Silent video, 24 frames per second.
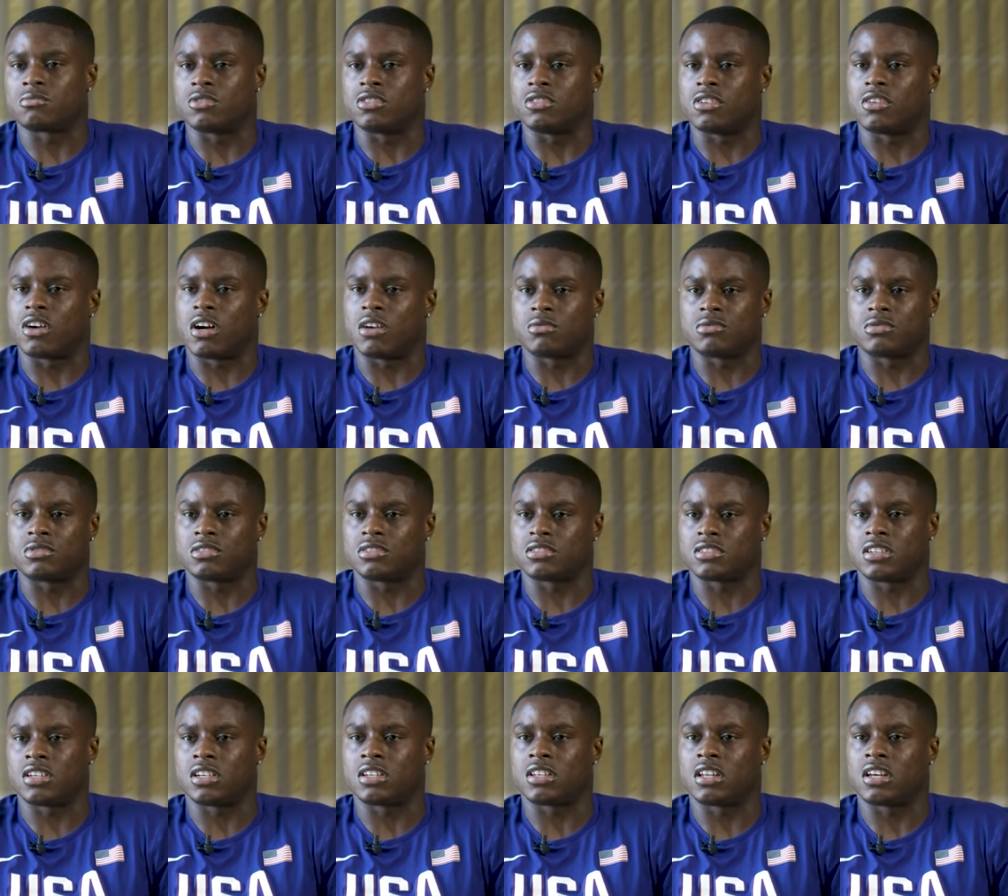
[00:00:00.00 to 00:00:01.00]
You know, I was just
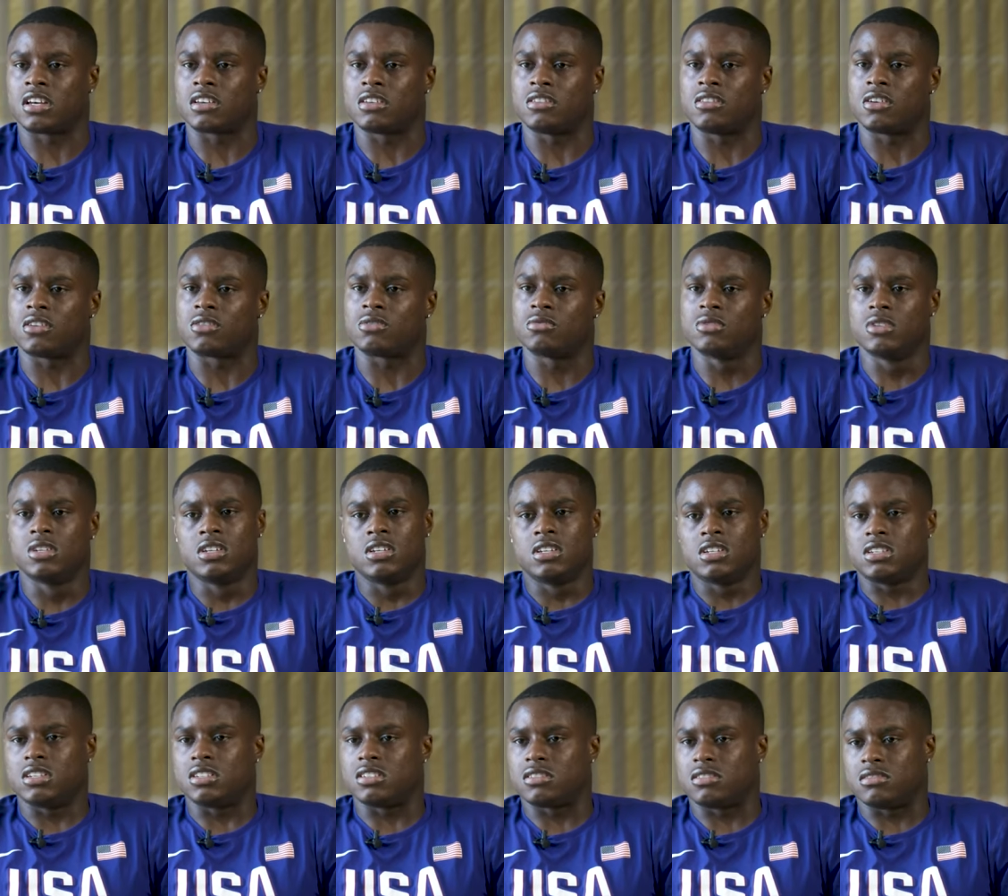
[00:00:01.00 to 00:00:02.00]
saying like, you know,
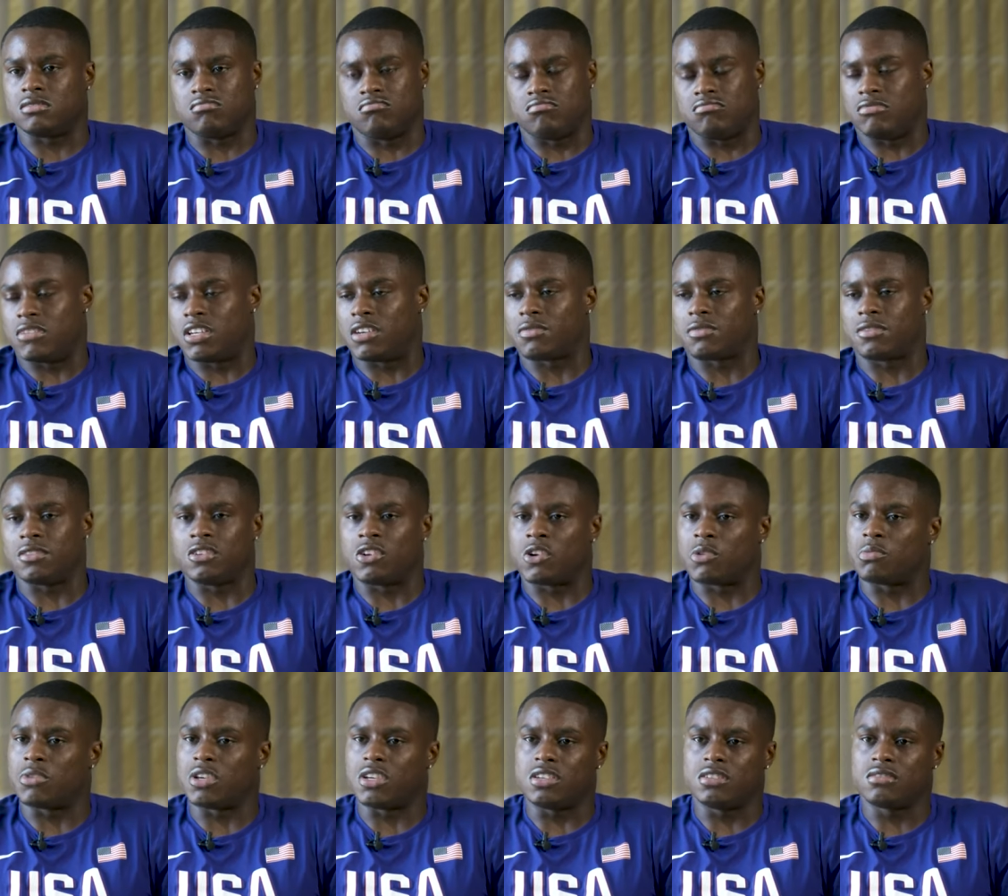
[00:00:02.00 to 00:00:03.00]
it's definitely
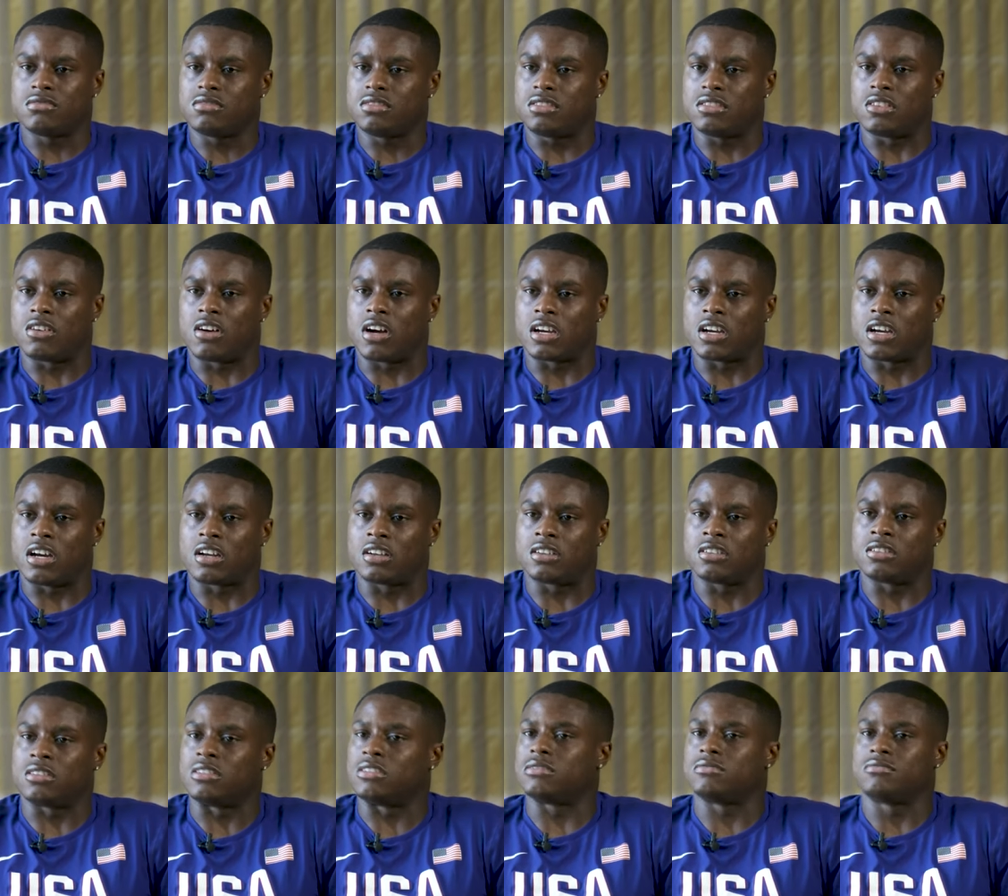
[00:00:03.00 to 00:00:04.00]
on me. You know, I
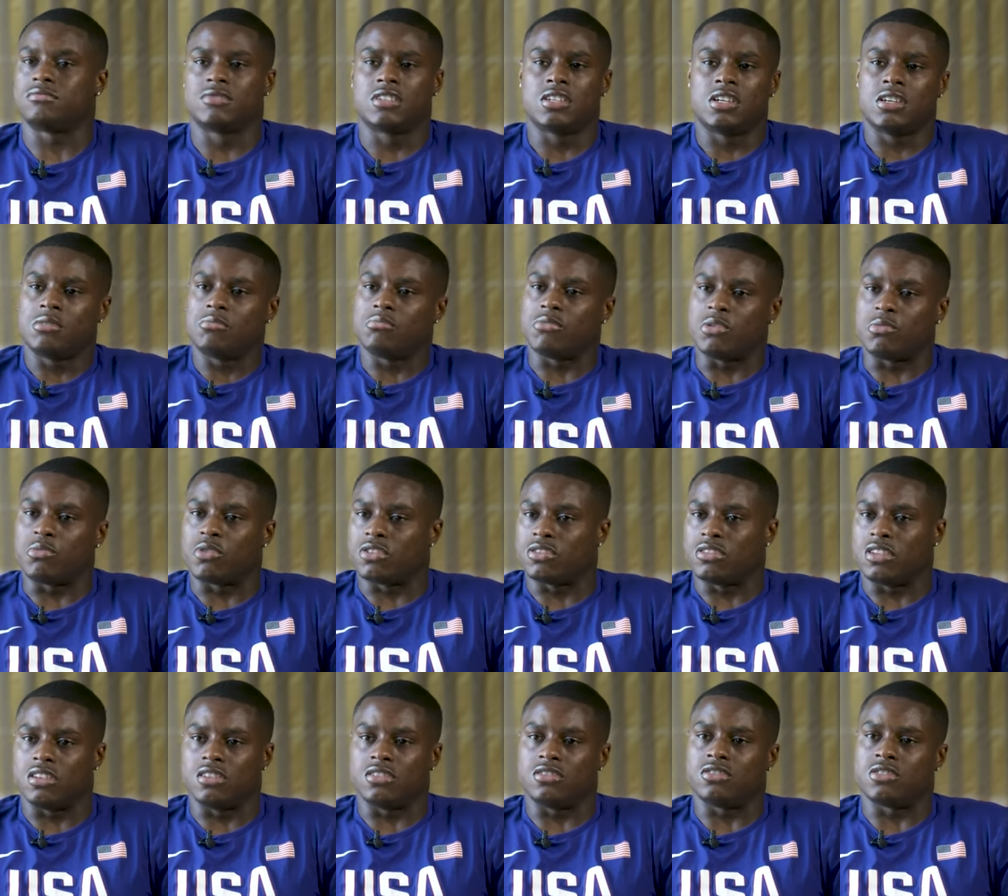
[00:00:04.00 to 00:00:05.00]
gotta be more
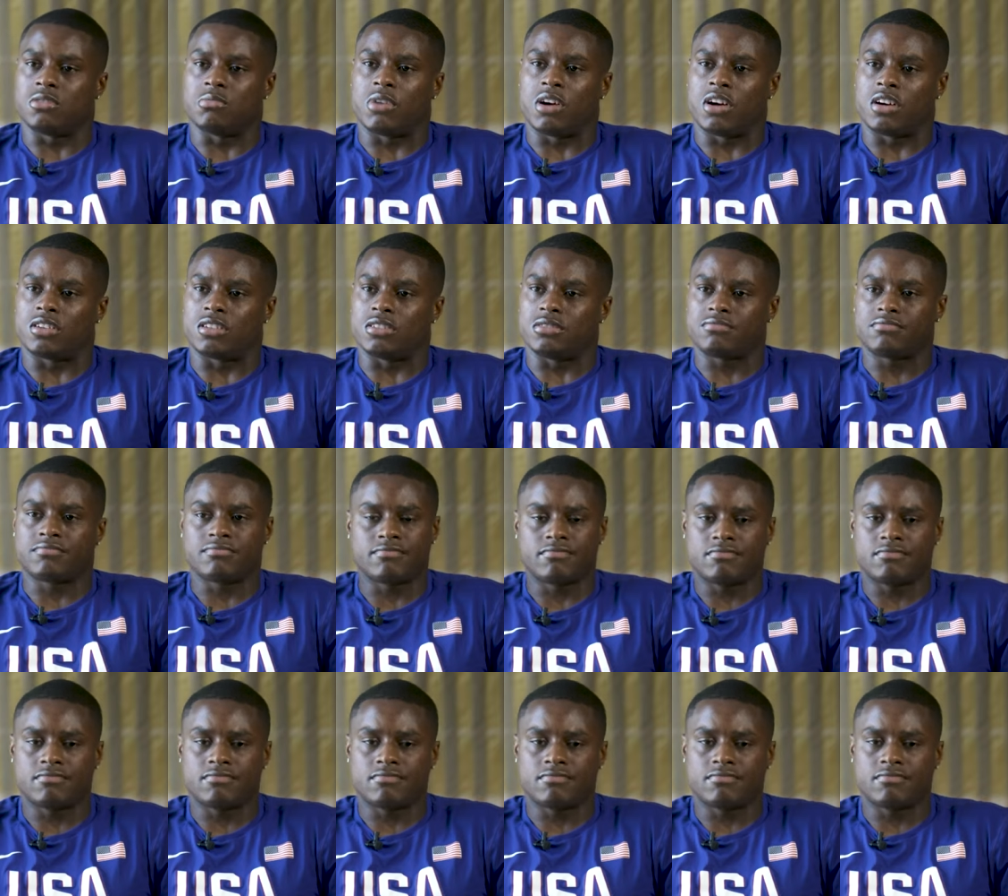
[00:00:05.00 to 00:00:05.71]
diligent about it.